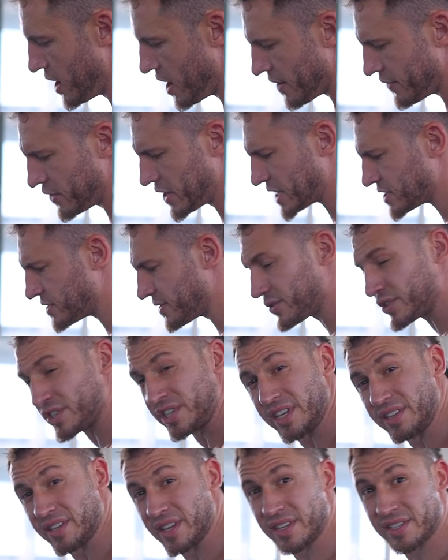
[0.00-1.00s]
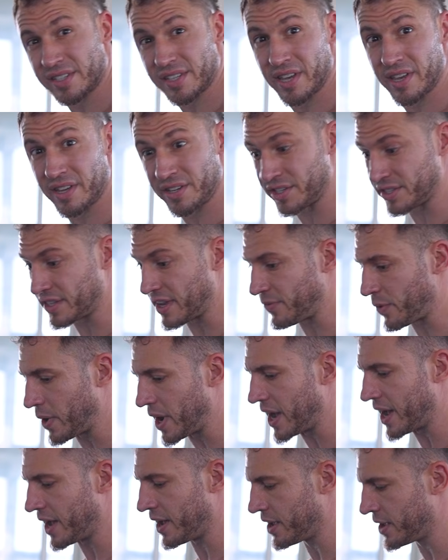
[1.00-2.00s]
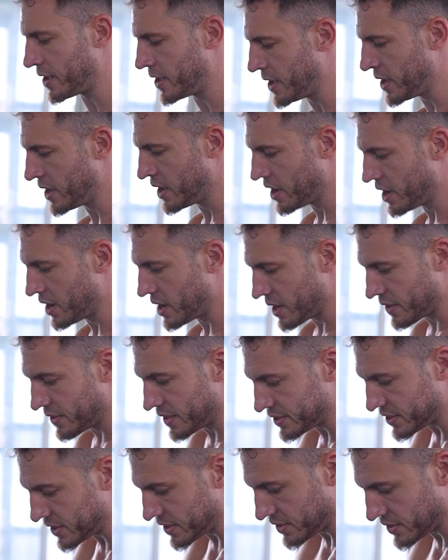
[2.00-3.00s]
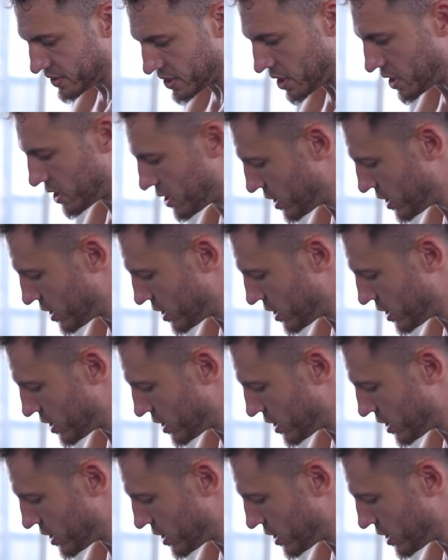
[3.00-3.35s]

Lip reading: If you guys have never seen this, just FYI, this is